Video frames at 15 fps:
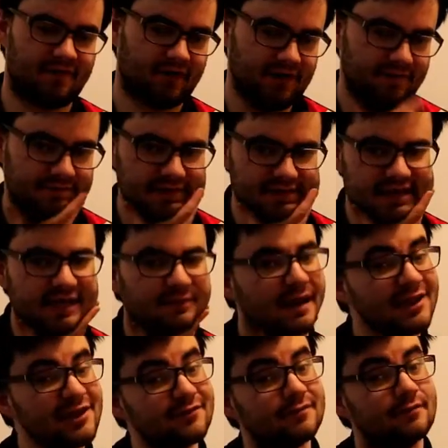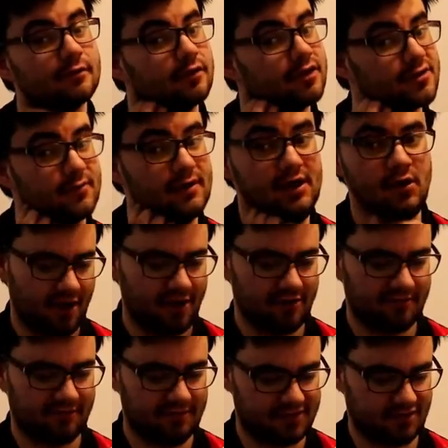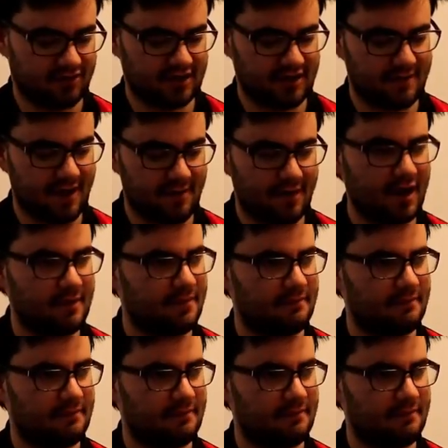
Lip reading: very fitting metaphor as well. So we're talking about